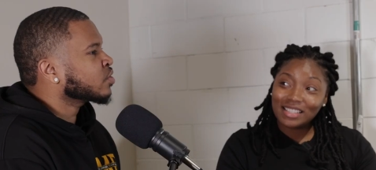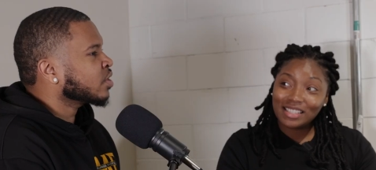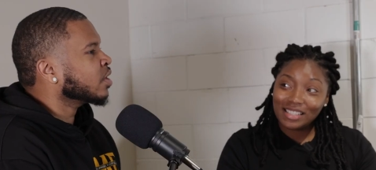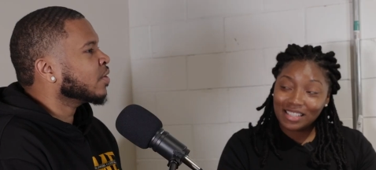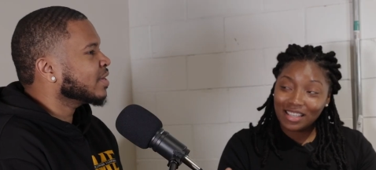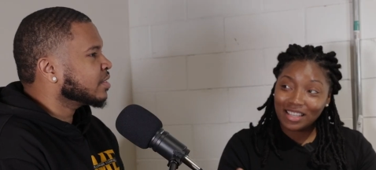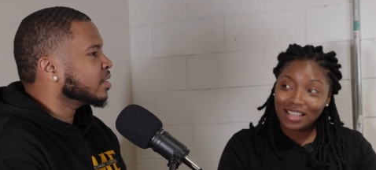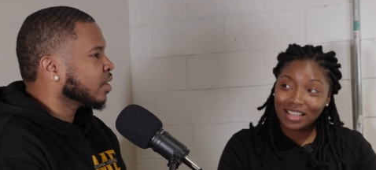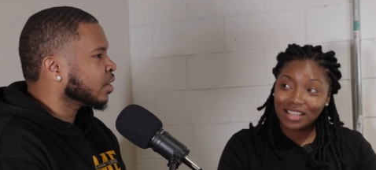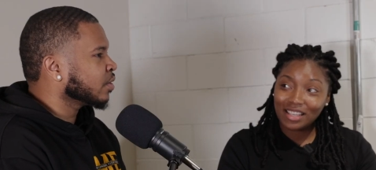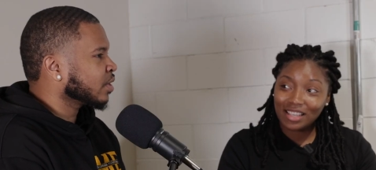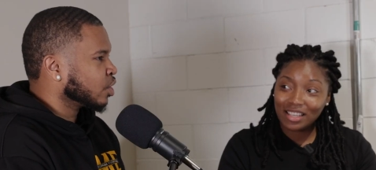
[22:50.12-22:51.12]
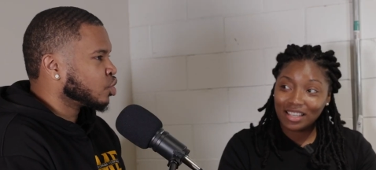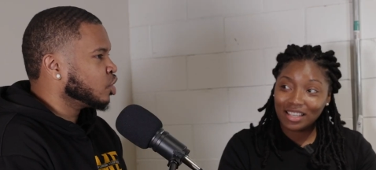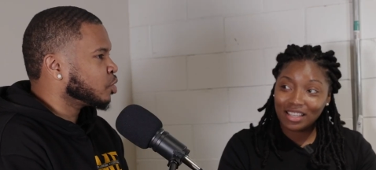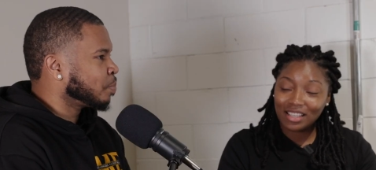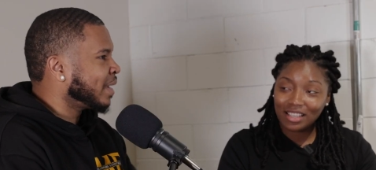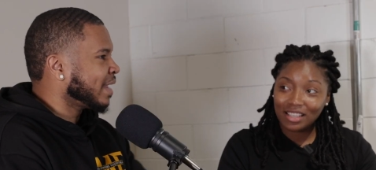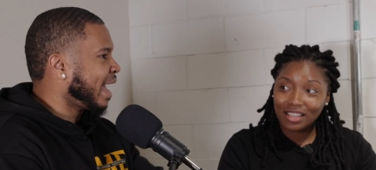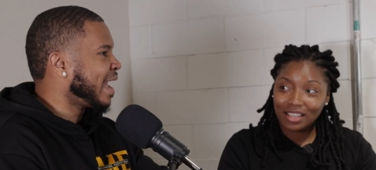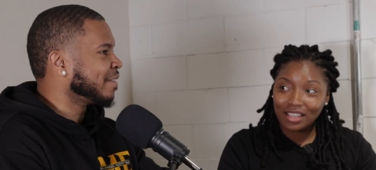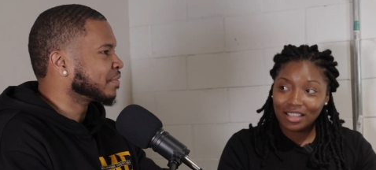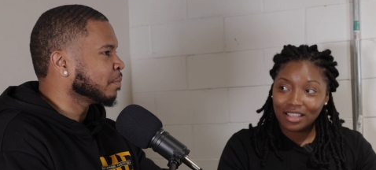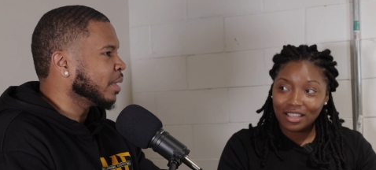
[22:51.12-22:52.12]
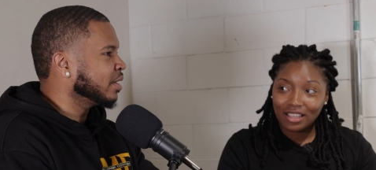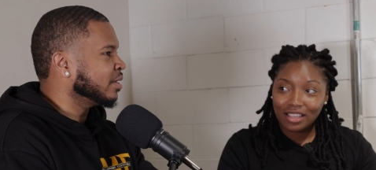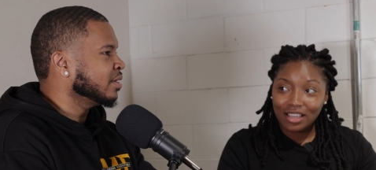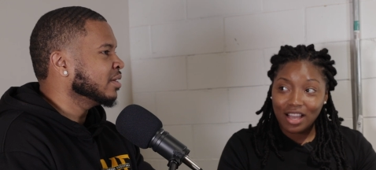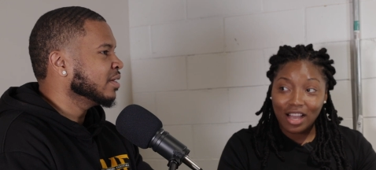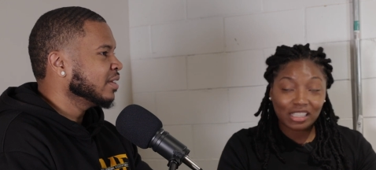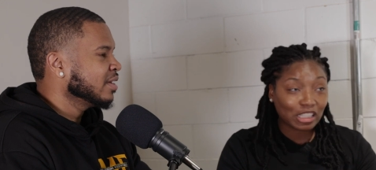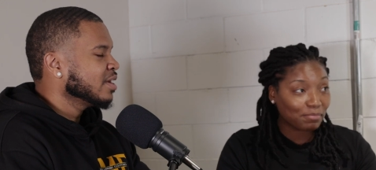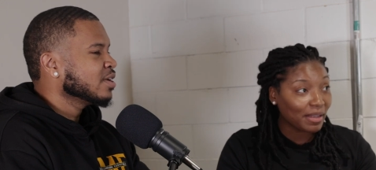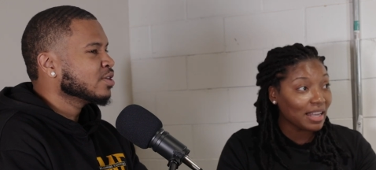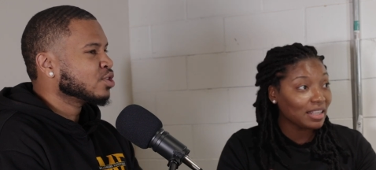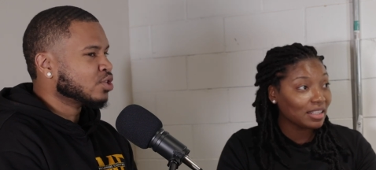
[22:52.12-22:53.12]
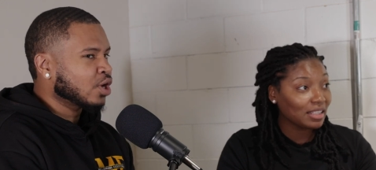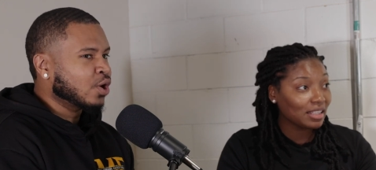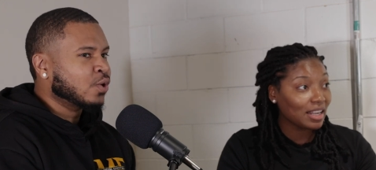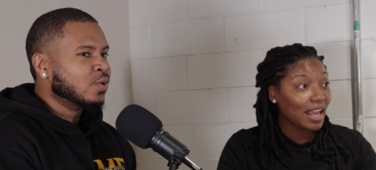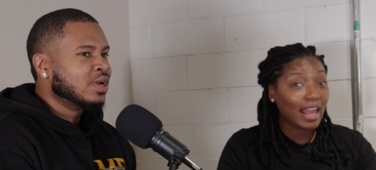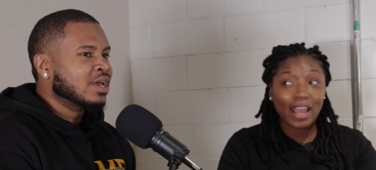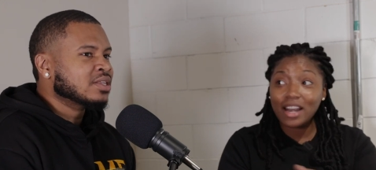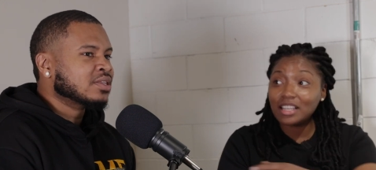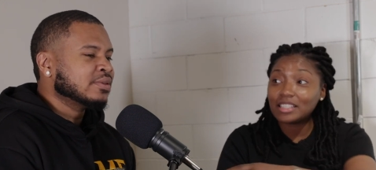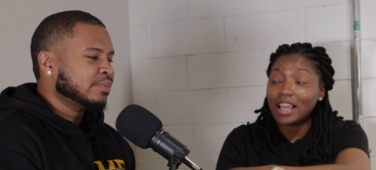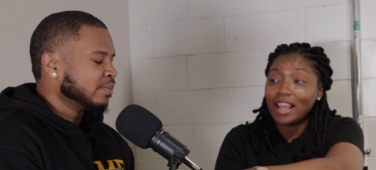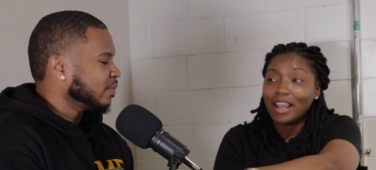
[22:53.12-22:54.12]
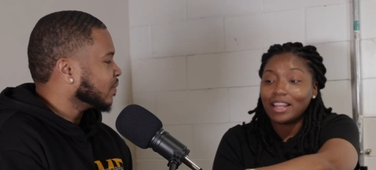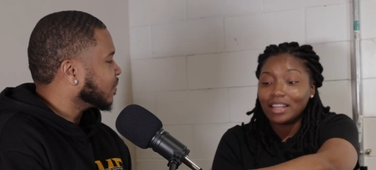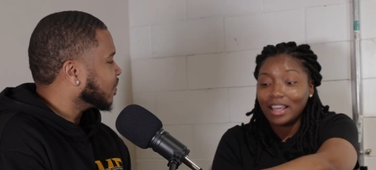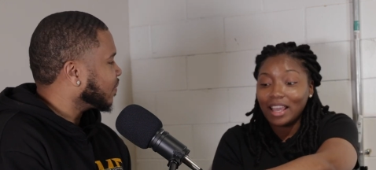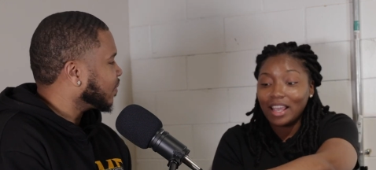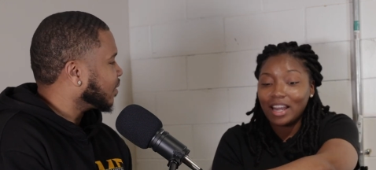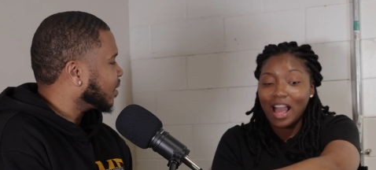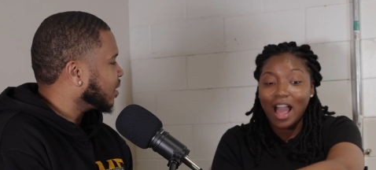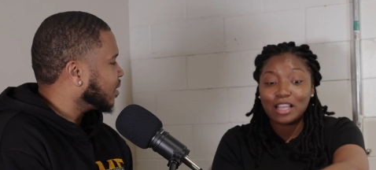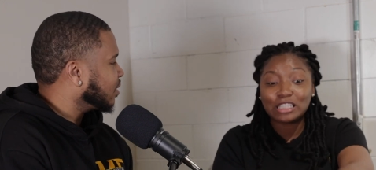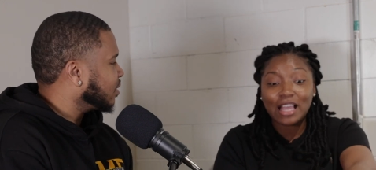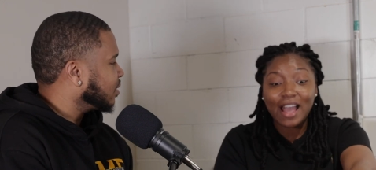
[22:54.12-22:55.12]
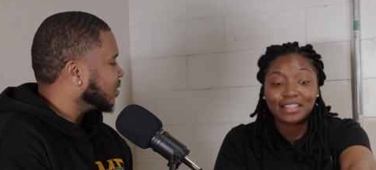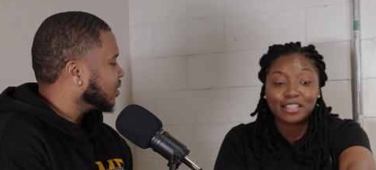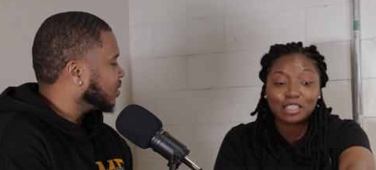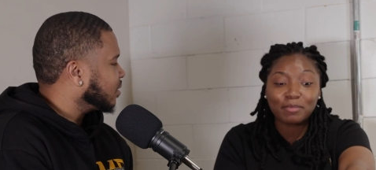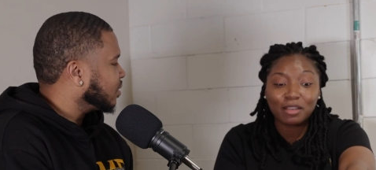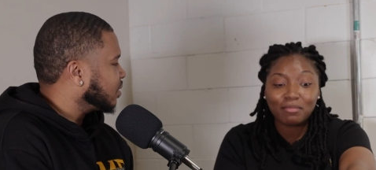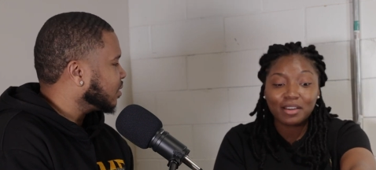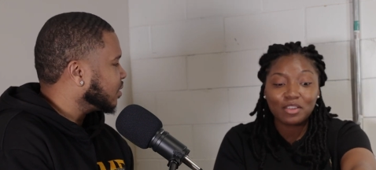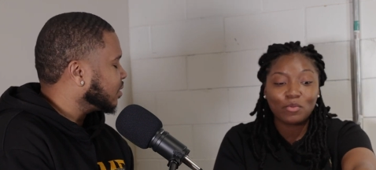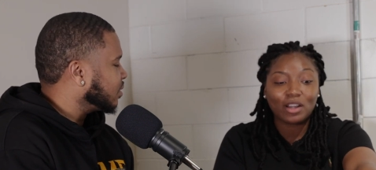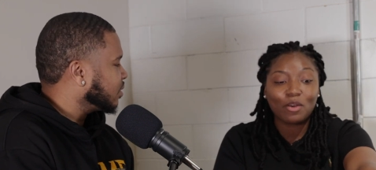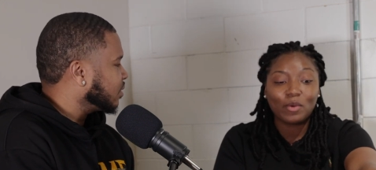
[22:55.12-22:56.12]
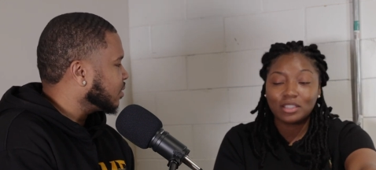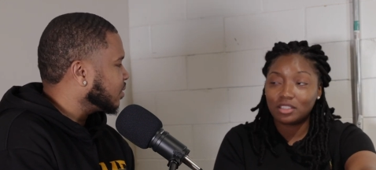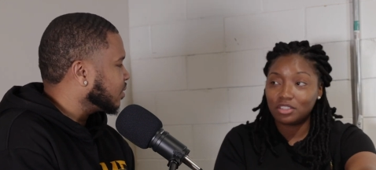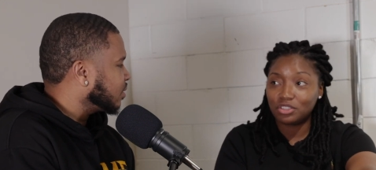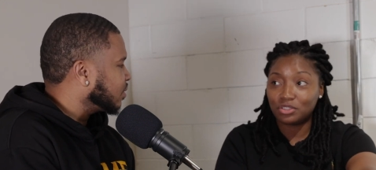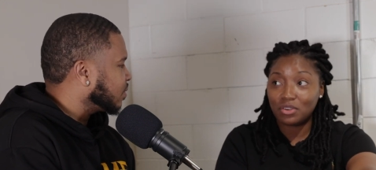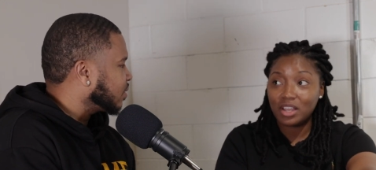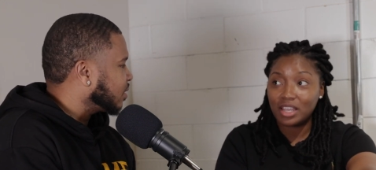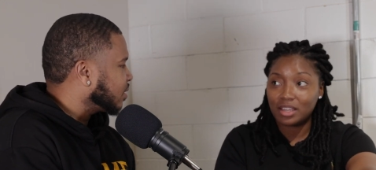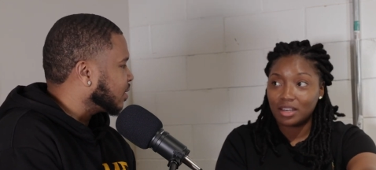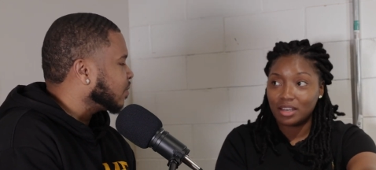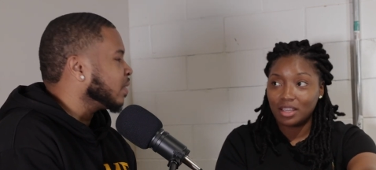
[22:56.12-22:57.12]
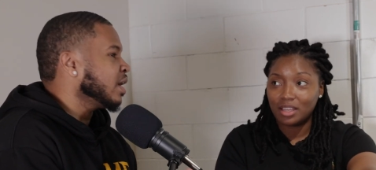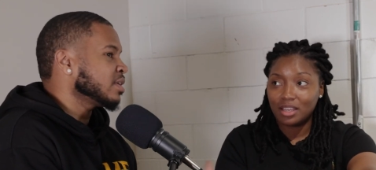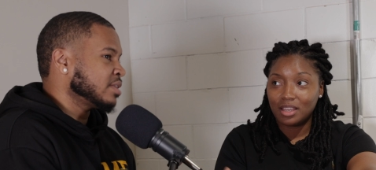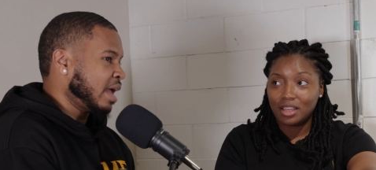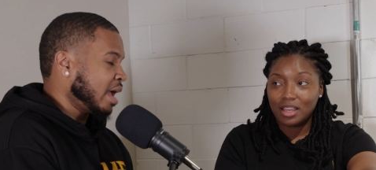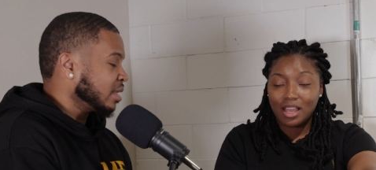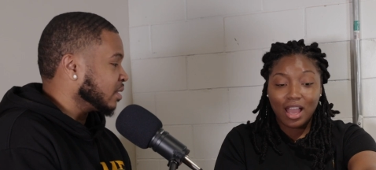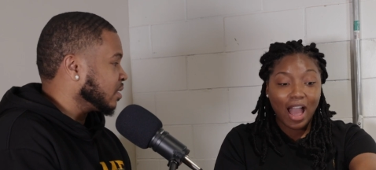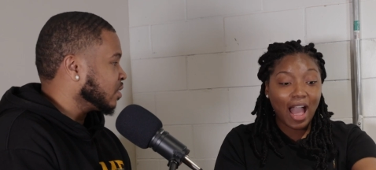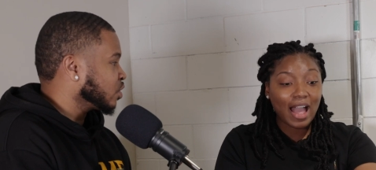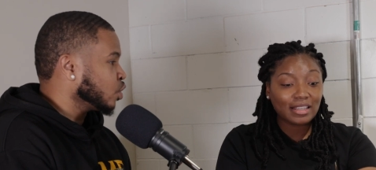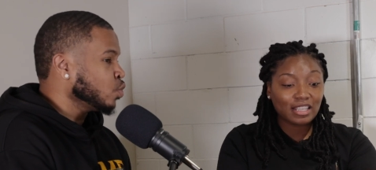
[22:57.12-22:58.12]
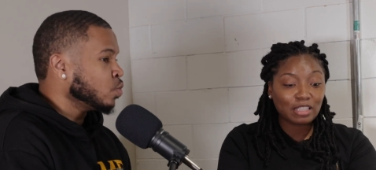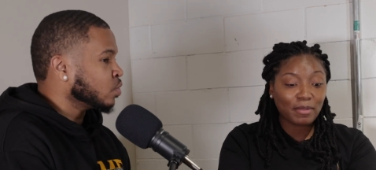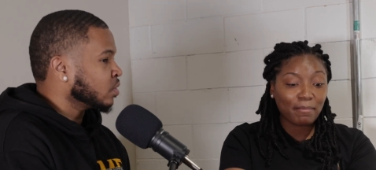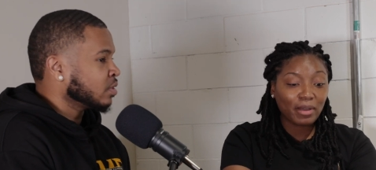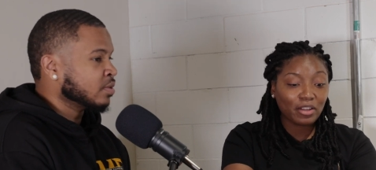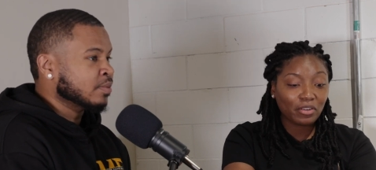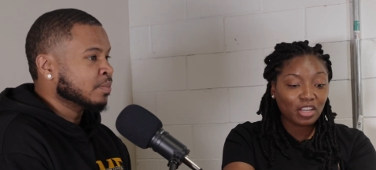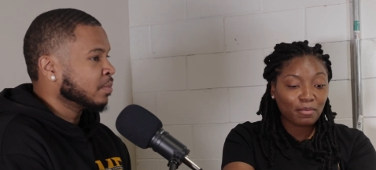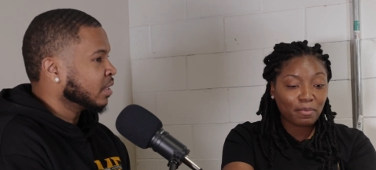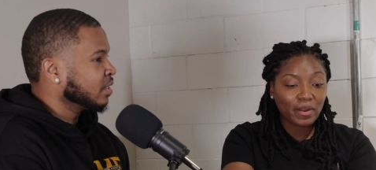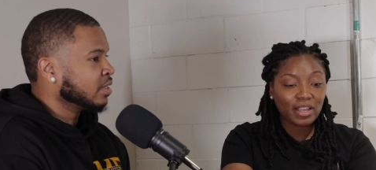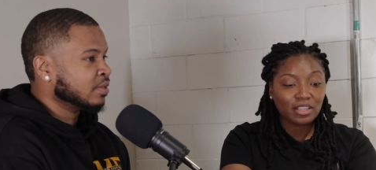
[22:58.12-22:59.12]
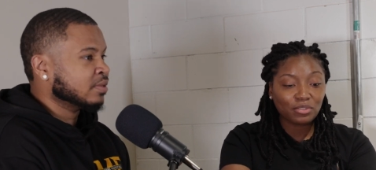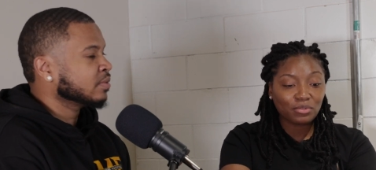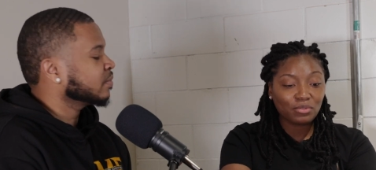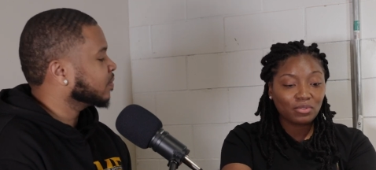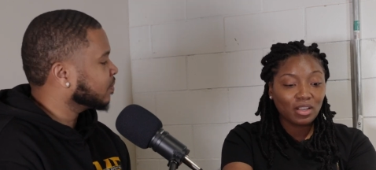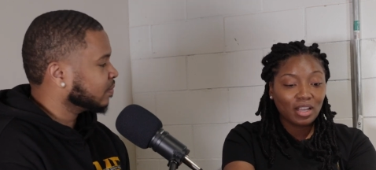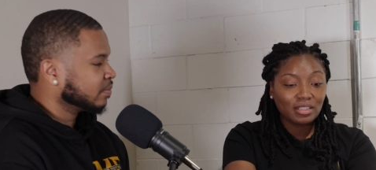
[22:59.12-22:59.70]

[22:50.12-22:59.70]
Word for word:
Speaker 1: Well, to
Speaker 2: her it did hurt because she spent half the money. I spent. So and I
Speaker 1: and and I had to spend money when I went to Detroit. Exactly. I had so to spend money on the money. appraisal